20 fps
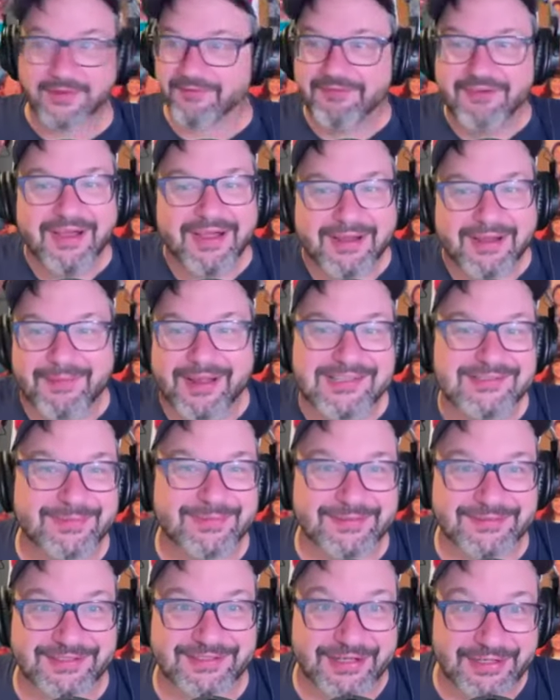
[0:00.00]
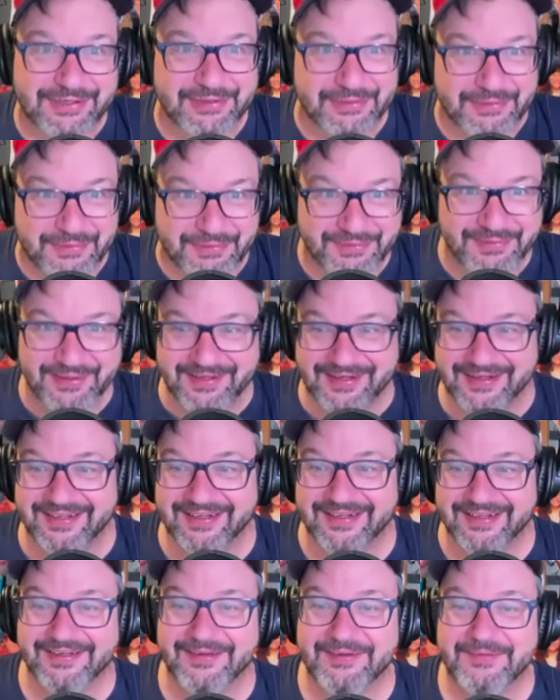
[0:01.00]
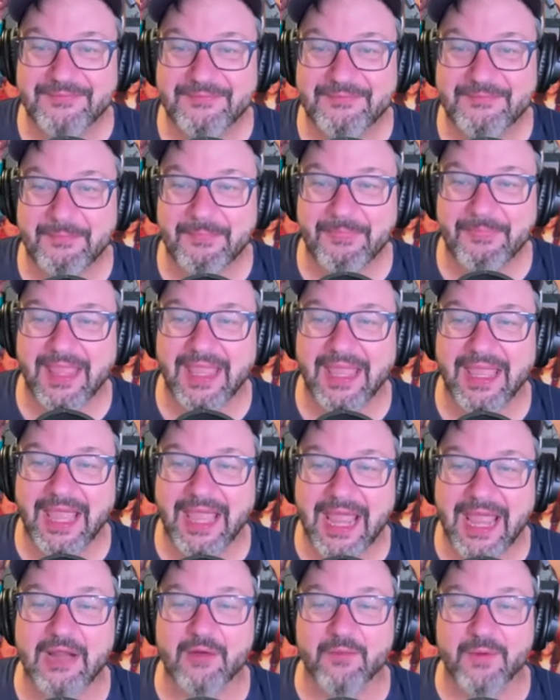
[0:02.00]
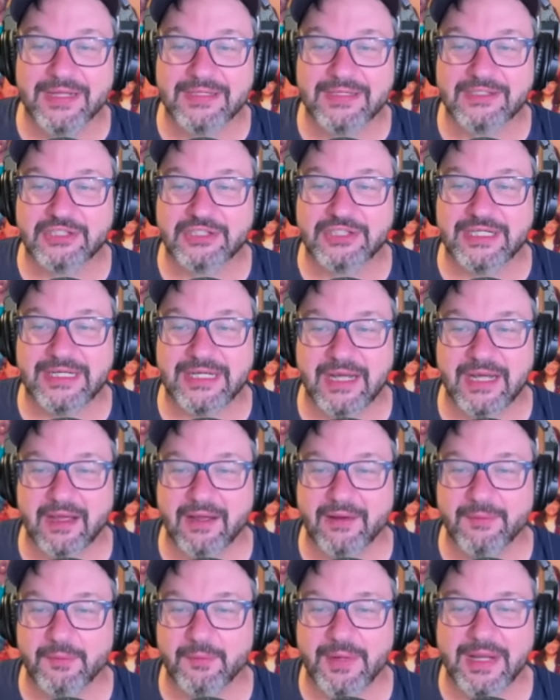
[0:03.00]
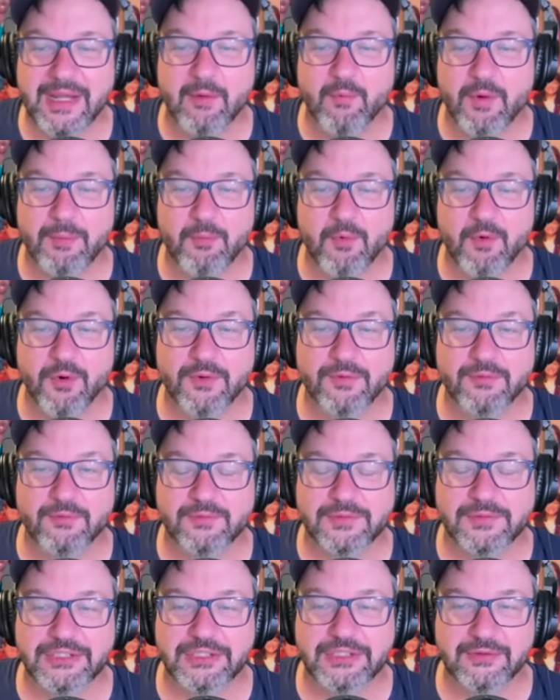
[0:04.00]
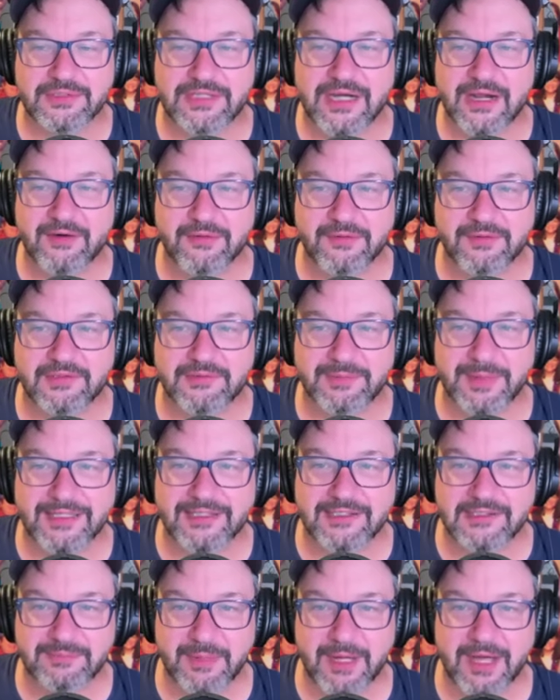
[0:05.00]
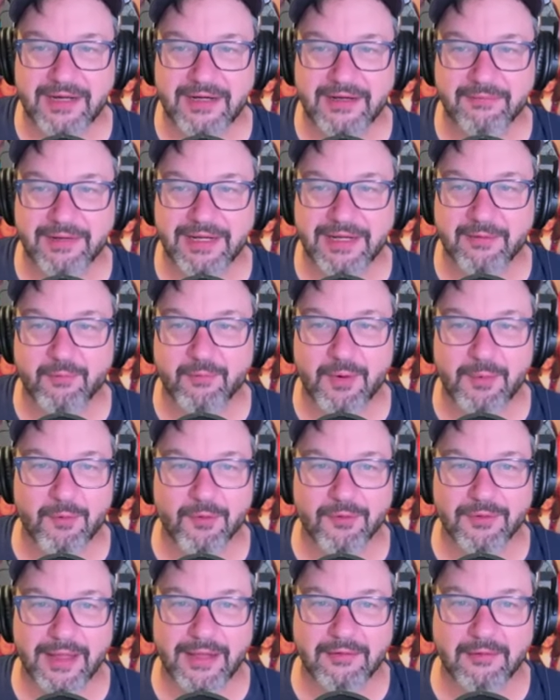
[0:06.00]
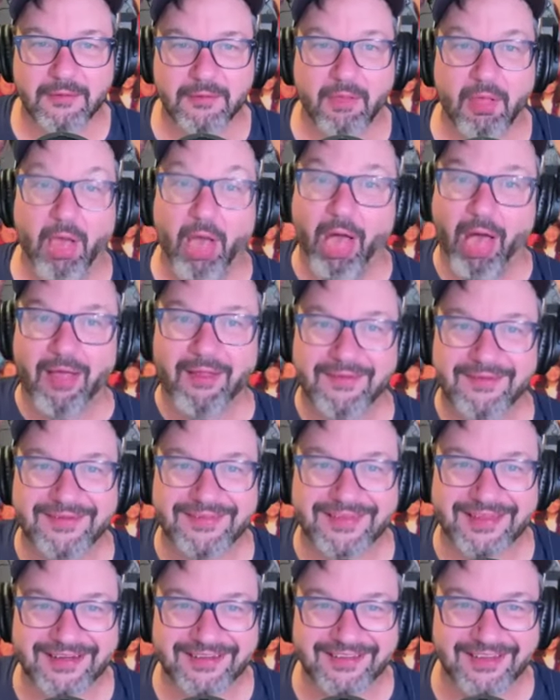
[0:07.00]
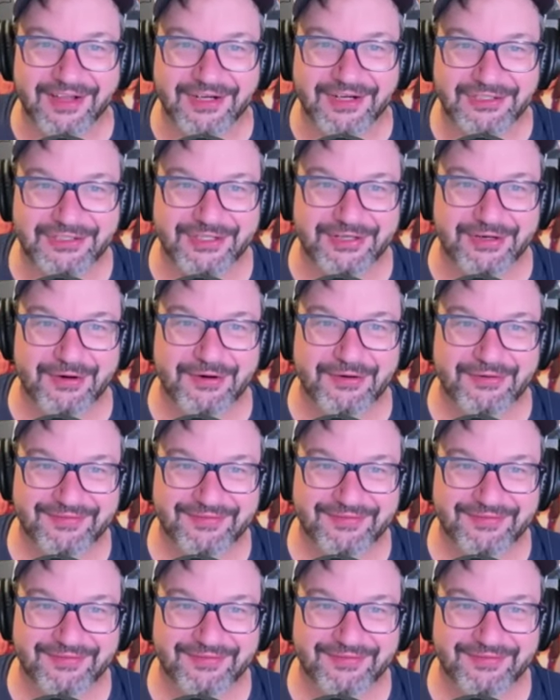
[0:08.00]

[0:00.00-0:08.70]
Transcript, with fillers: fuck am i supposed to do yeah anyways she uh we get one more when she goes down to inspect his body we get one more like uh, lunge Jump at her